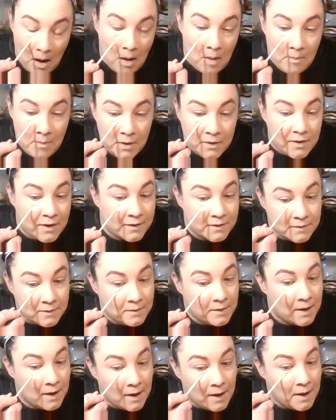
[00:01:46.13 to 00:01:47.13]
but that's
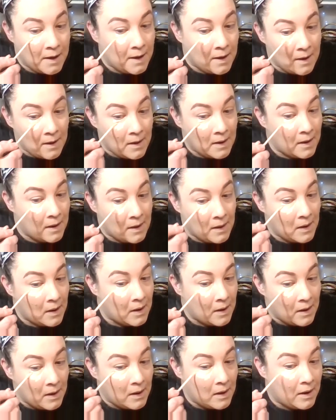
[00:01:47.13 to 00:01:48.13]
okay.
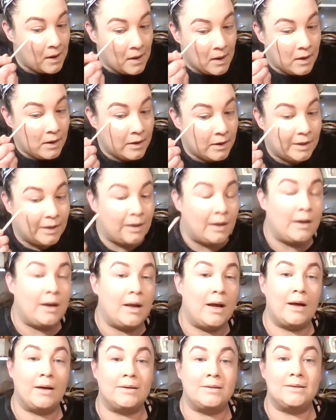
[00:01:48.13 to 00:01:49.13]
I kind of
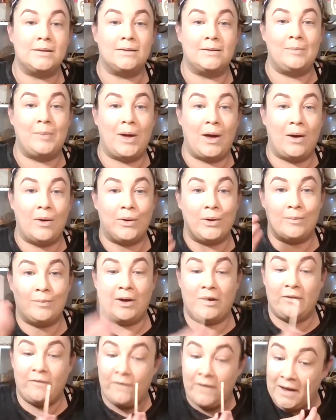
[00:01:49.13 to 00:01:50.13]
accidentally powdered my
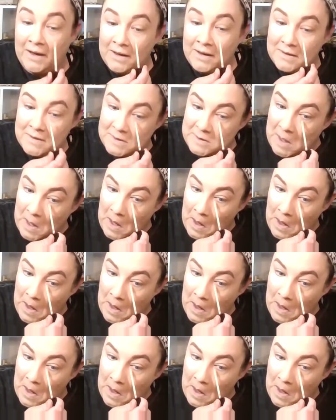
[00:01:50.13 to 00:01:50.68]
face,